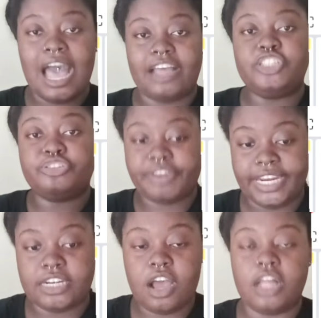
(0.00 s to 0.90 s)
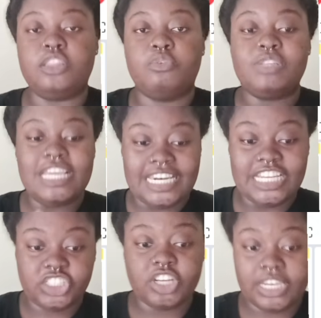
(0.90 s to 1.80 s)
a trend on the
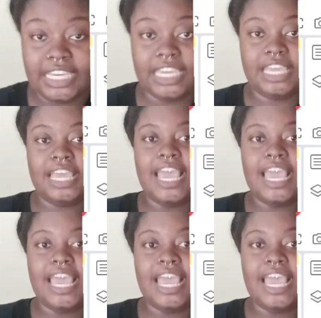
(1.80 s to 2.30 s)
initially